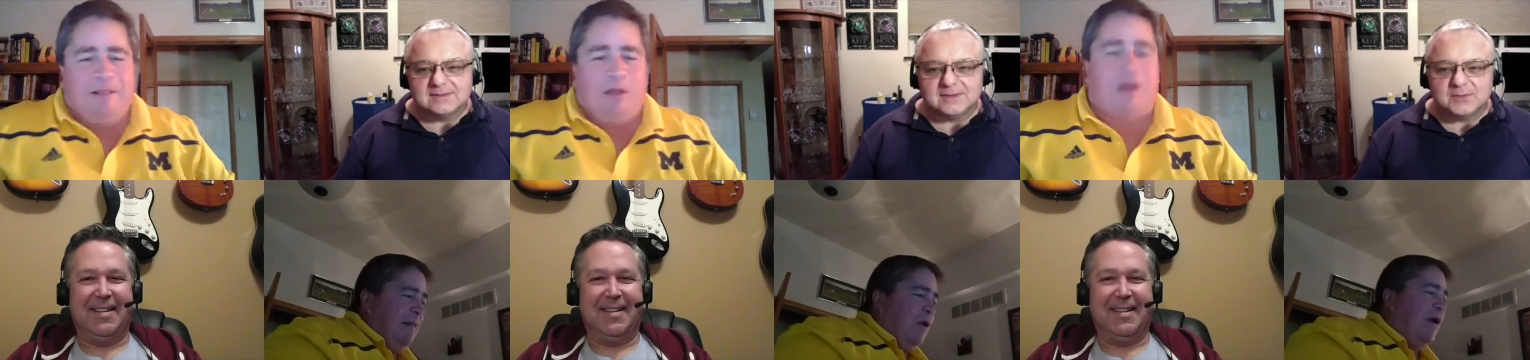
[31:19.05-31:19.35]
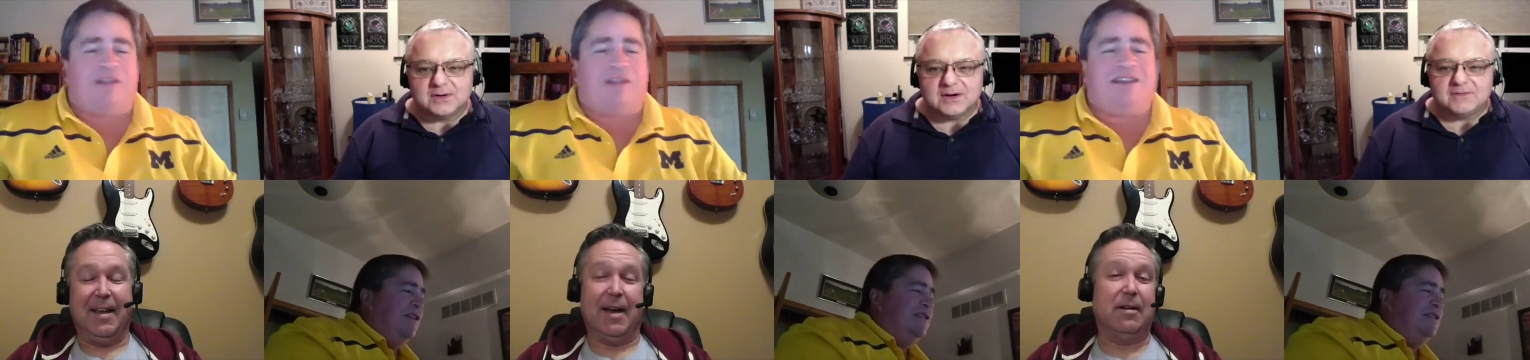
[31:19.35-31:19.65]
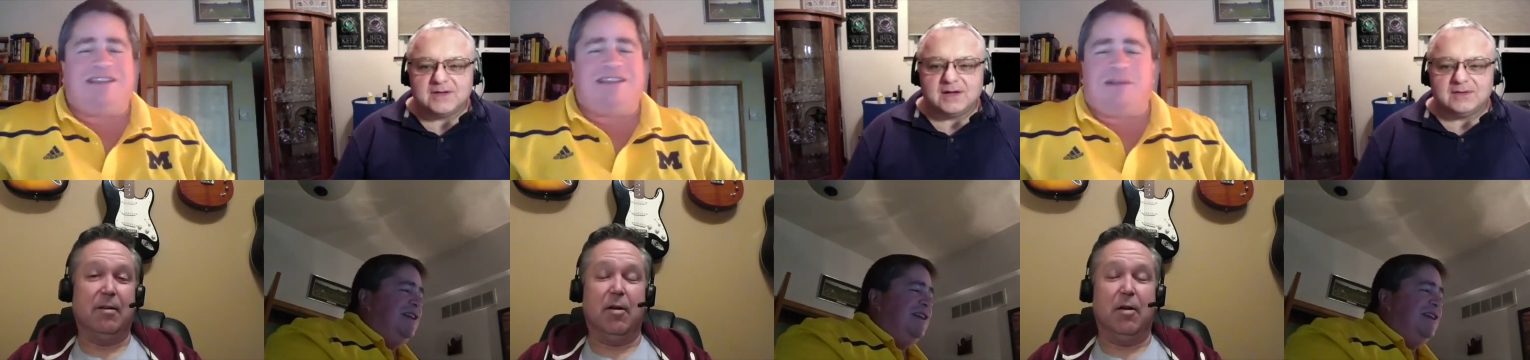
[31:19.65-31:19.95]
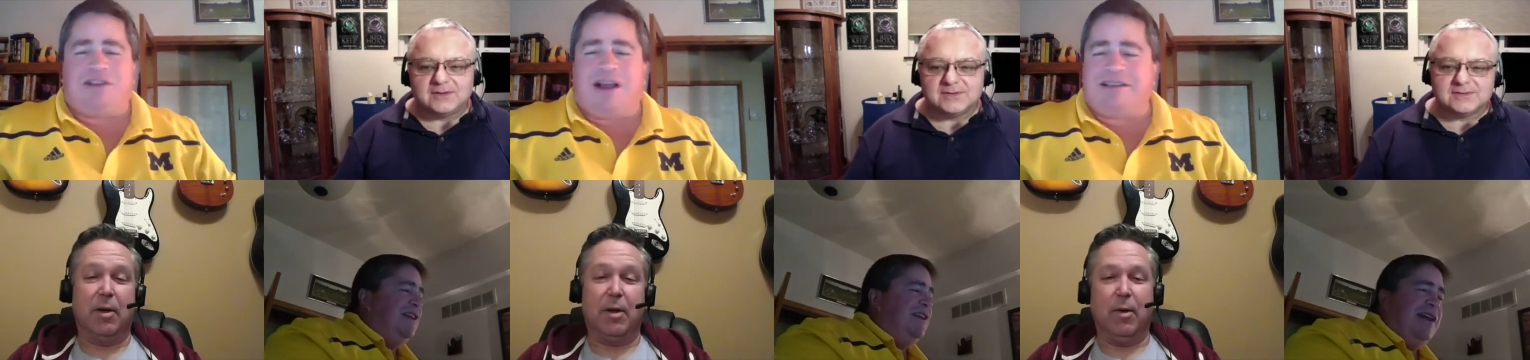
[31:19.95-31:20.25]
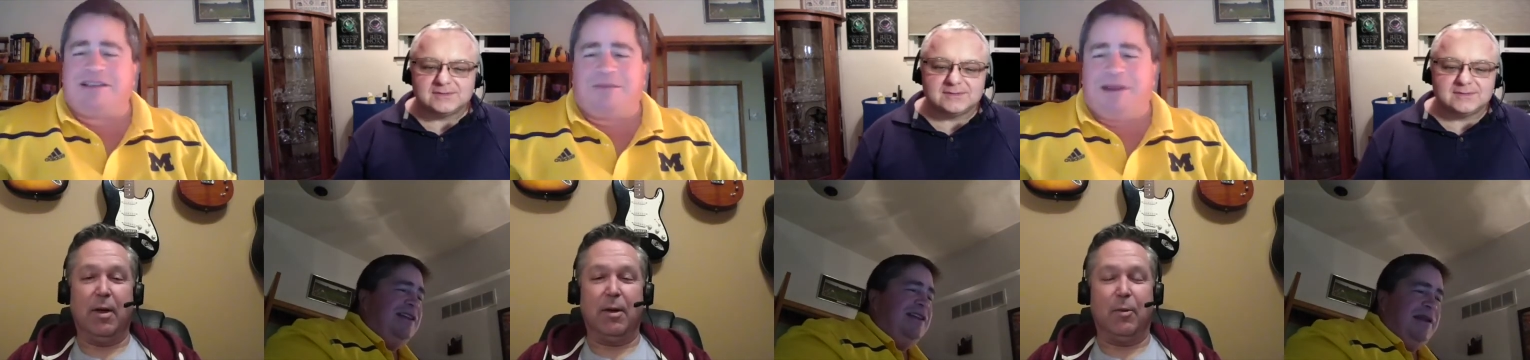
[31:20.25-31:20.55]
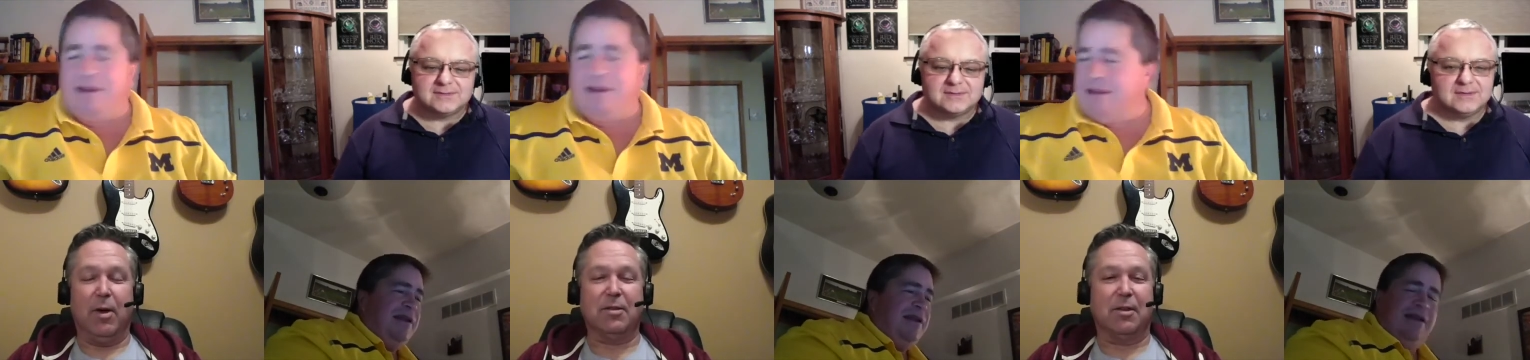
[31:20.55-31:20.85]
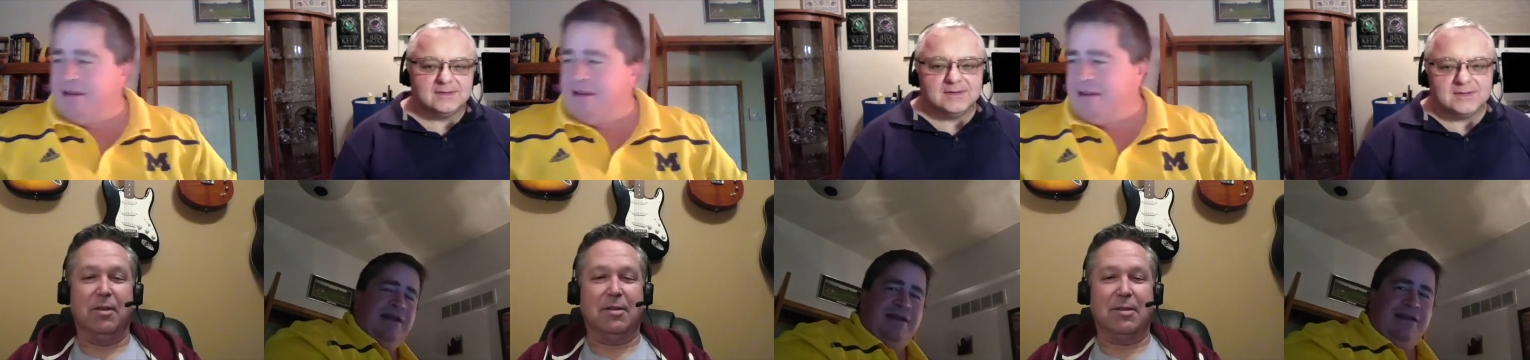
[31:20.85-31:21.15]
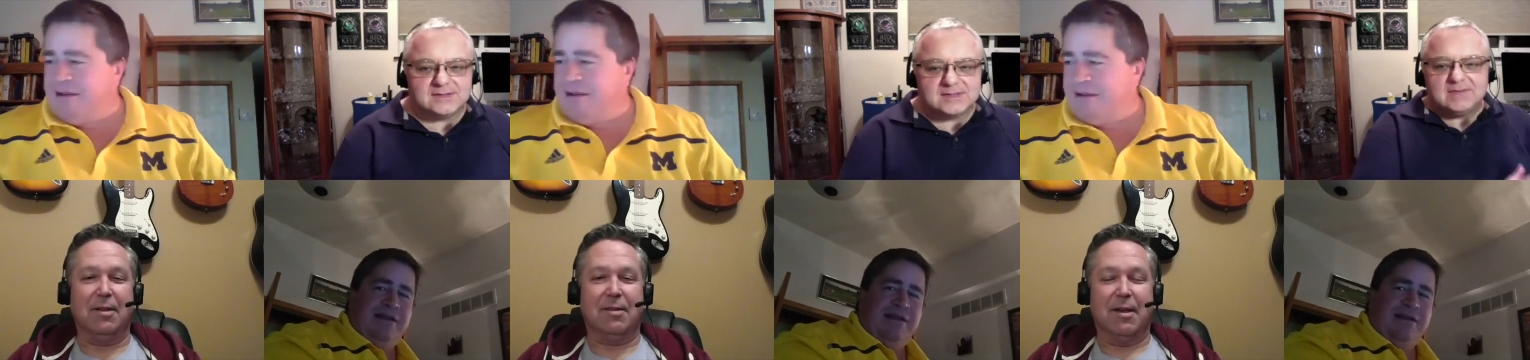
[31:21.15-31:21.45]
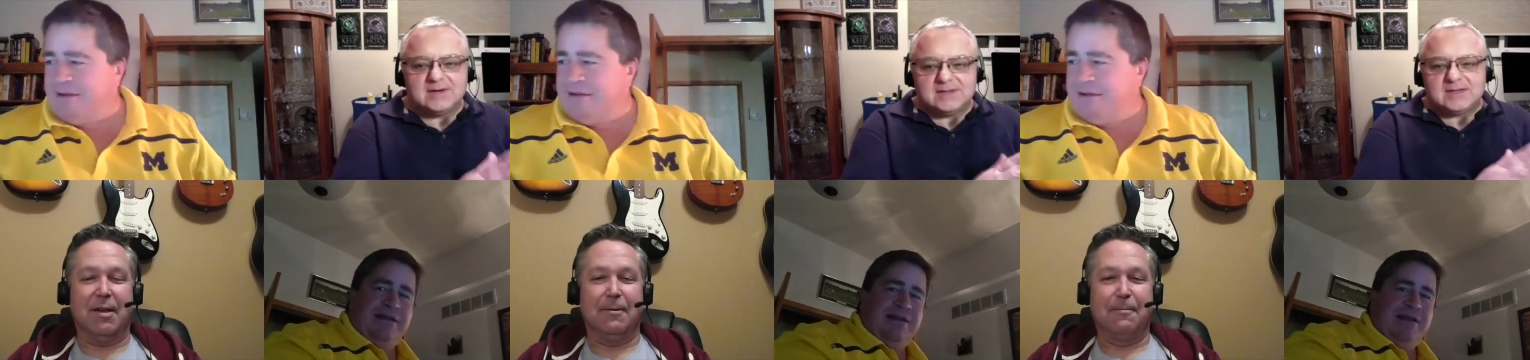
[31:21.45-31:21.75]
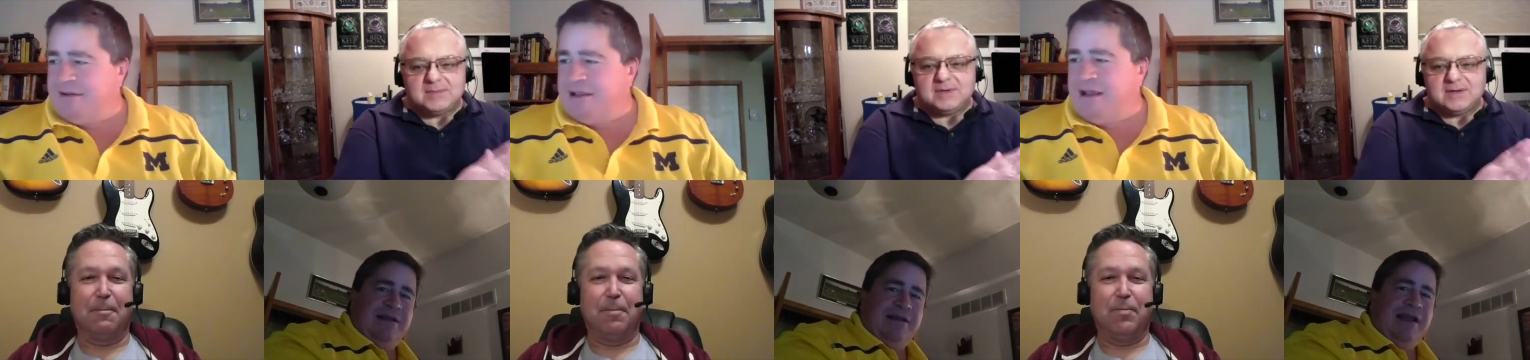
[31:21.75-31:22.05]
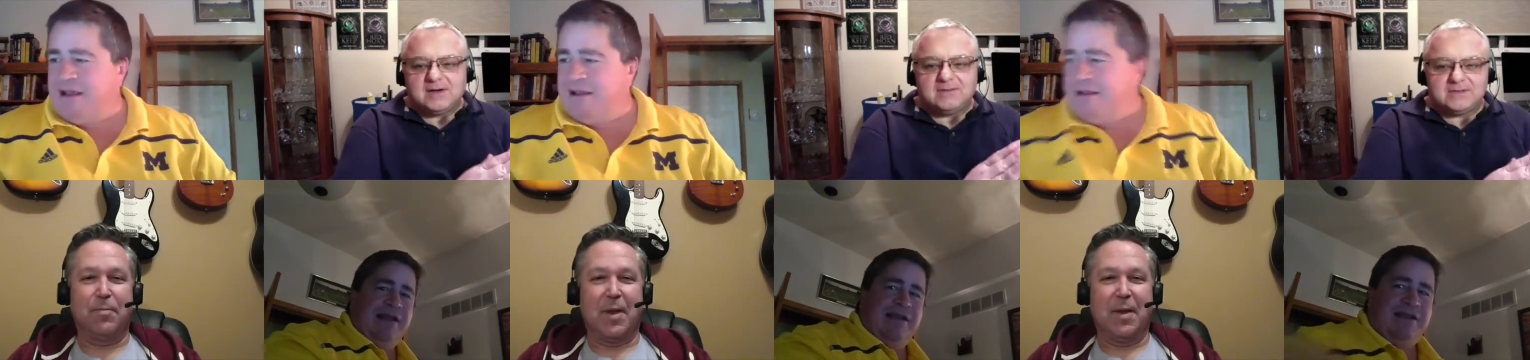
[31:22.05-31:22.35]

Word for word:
Speaker 1: Oh, well, yeah, I don't know, colors. but it was, it was a good sunset. You just give it a tepid golf